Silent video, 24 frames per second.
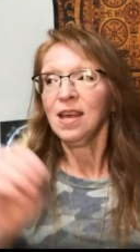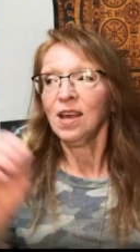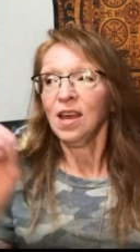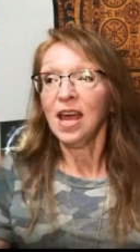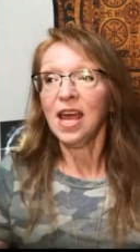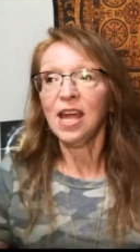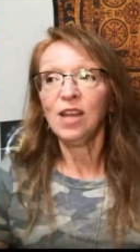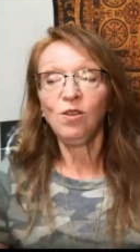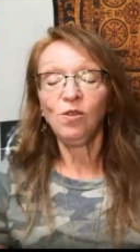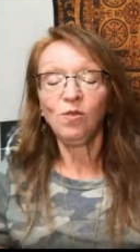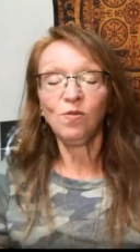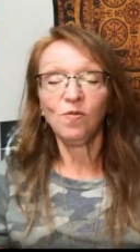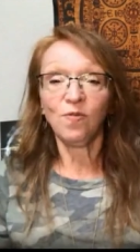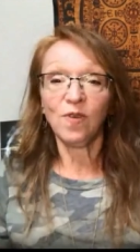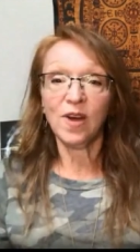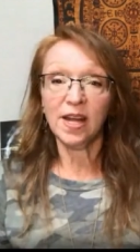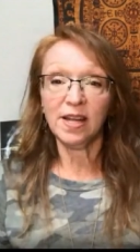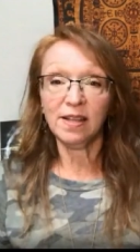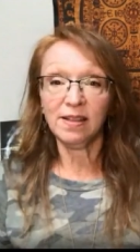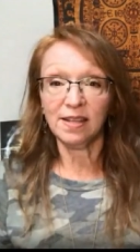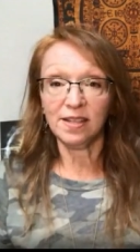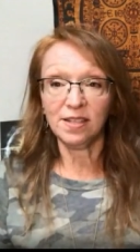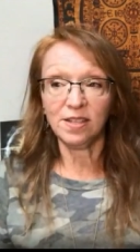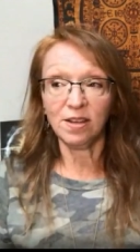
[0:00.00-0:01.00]
and you
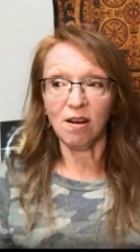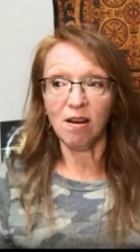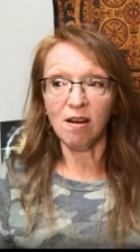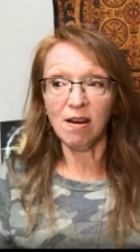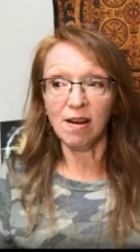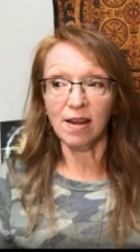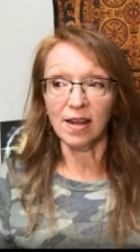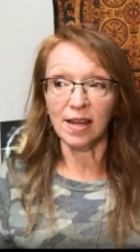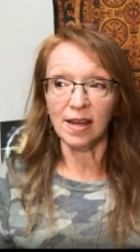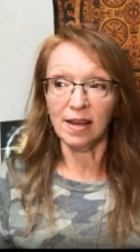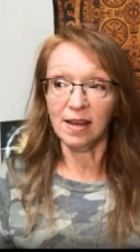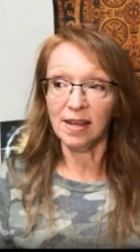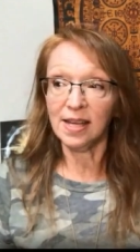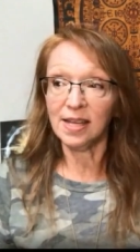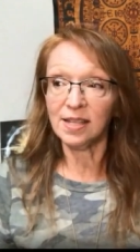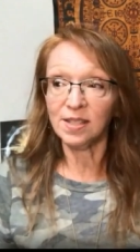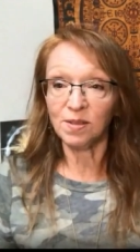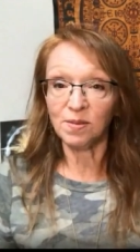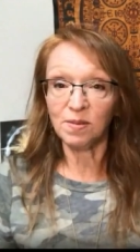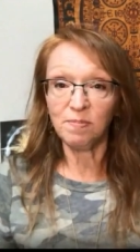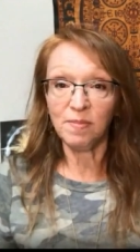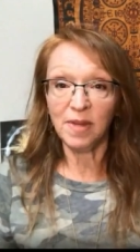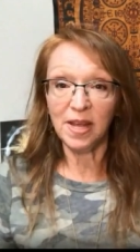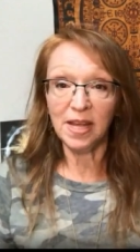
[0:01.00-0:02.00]
find the target.
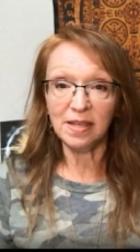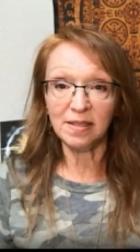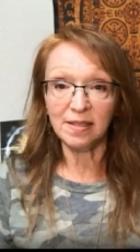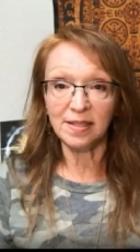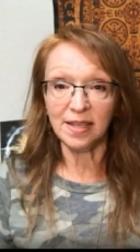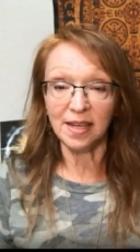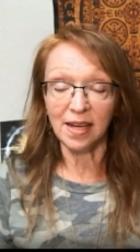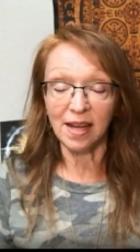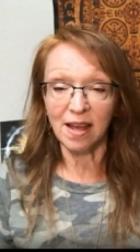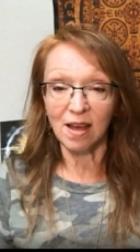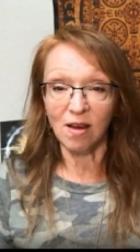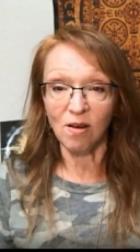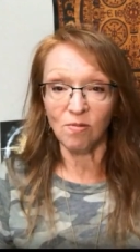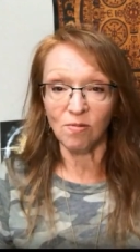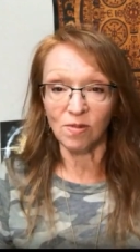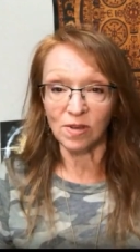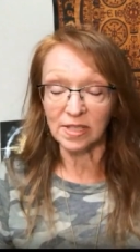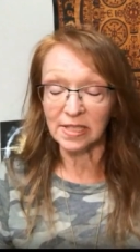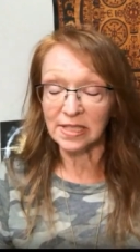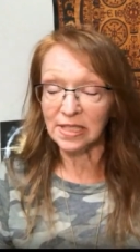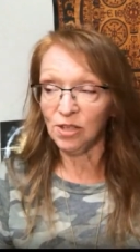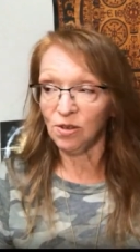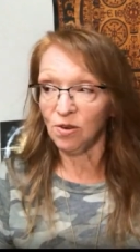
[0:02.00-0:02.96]
It's amazing how it works.